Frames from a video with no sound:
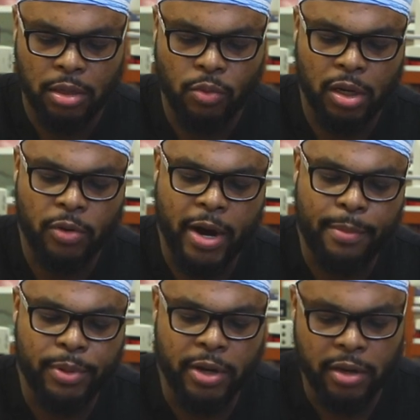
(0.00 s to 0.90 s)
You wanna
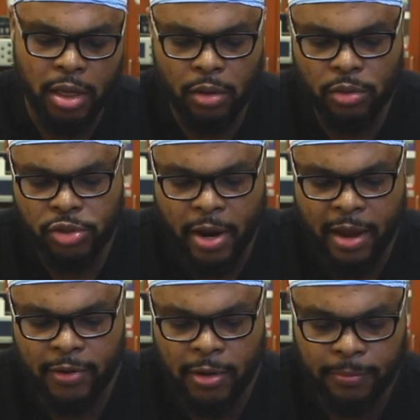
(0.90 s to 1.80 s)
grab your needle
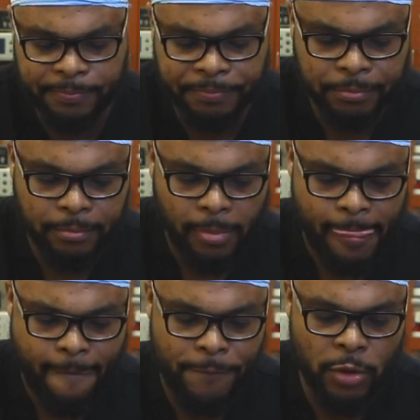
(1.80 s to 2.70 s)
driver.
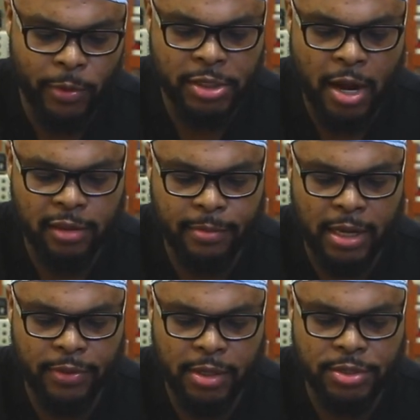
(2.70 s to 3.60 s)
We talked
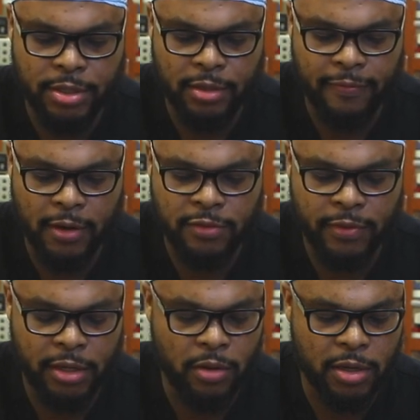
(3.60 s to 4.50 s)
about this in the first
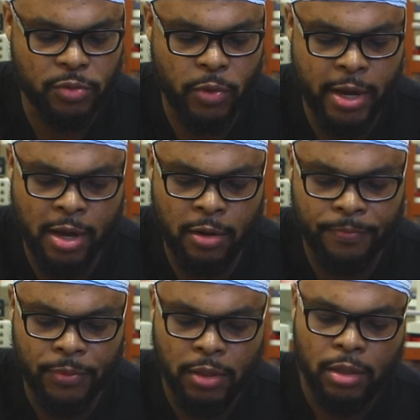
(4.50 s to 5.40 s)
video as well.
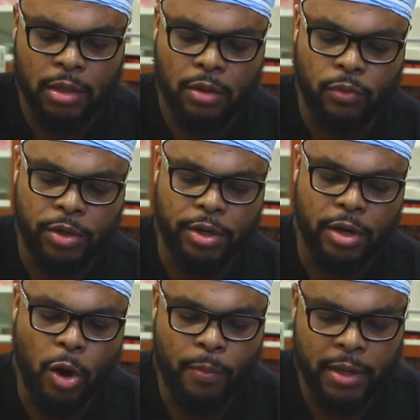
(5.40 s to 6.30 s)
When
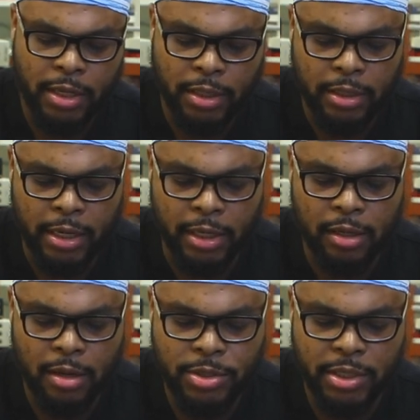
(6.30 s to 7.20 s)
you're opening and
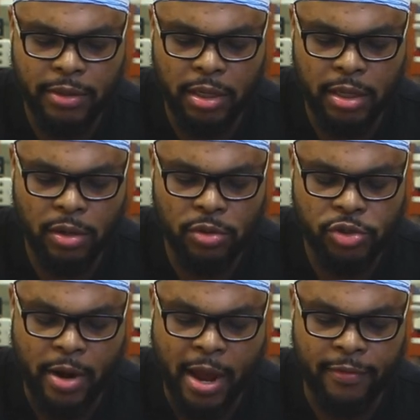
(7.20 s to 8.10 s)
closing the needle
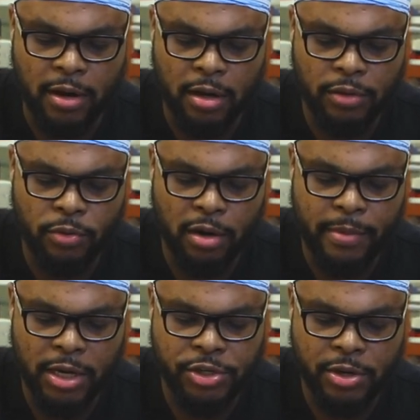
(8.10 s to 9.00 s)
driver, you wanna
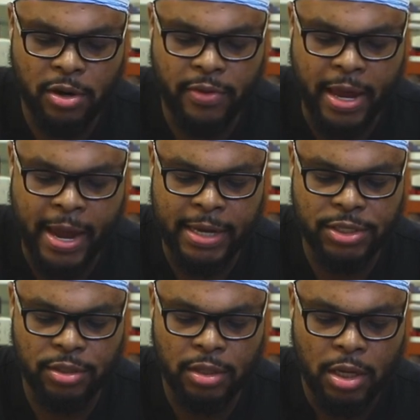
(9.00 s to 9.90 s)
make sure
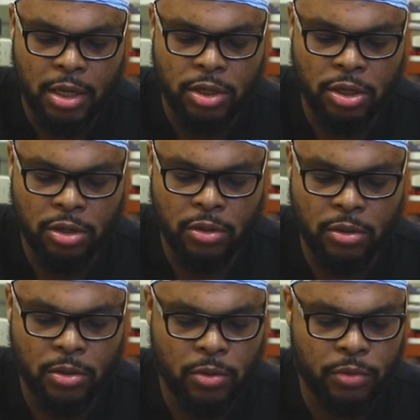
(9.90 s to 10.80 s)
that
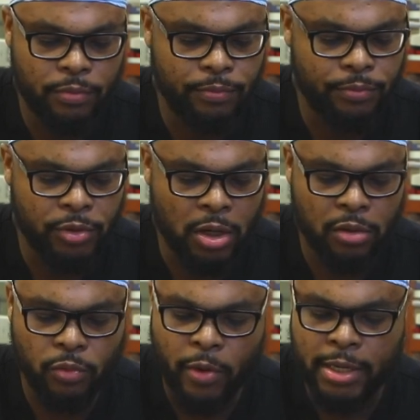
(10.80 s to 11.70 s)
you
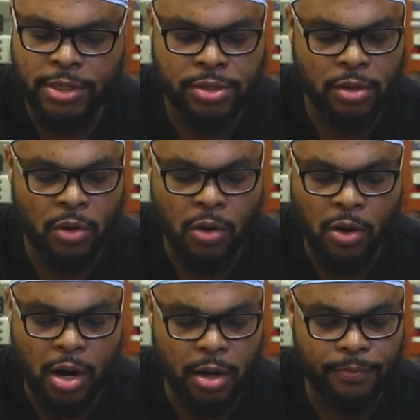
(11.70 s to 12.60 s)
don't waste
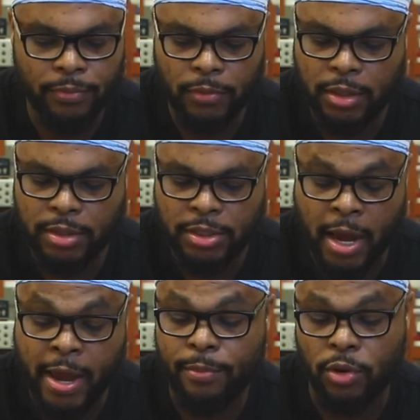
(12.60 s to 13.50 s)
or
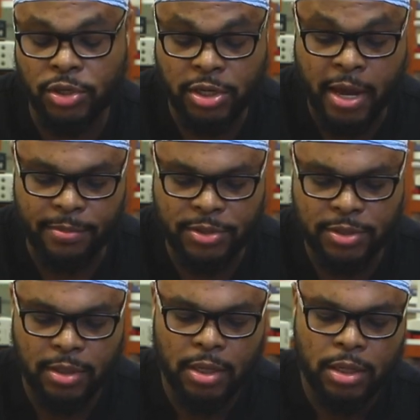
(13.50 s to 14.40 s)
time or
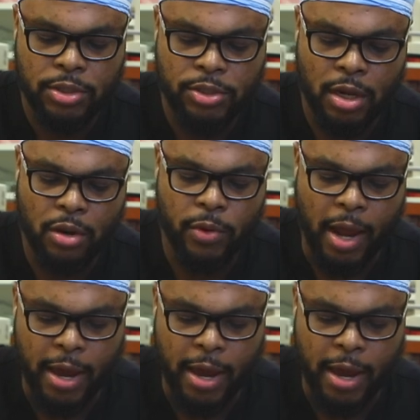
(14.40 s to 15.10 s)
steps. So when